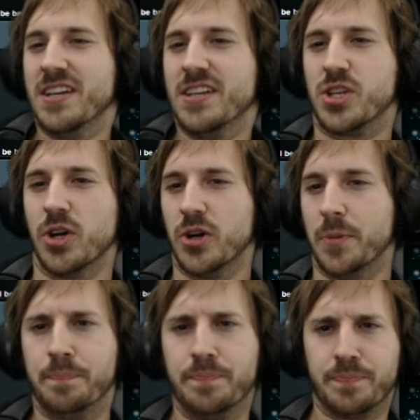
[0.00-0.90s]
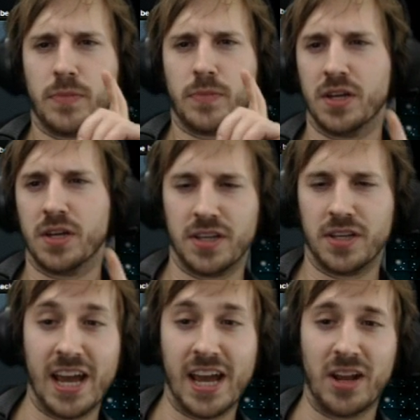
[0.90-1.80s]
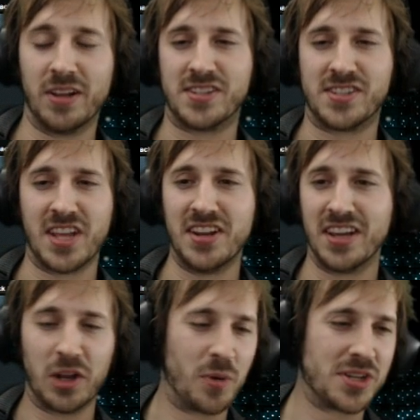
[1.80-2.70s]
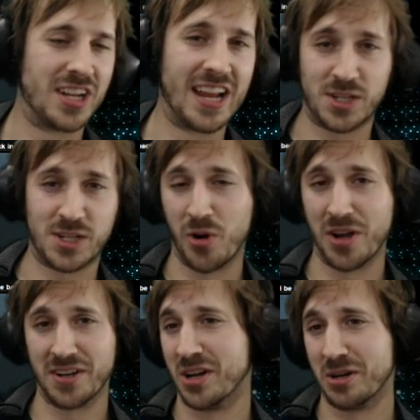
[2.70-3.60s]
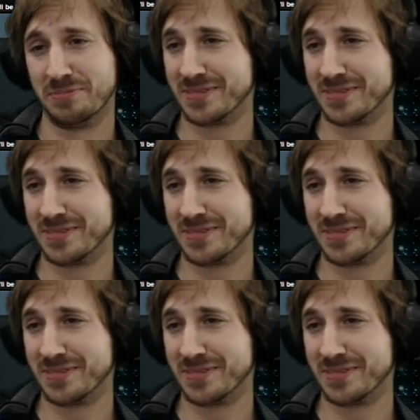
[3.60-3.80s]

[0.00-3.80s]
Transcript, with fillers: so, yeah, that standing it was the last one though.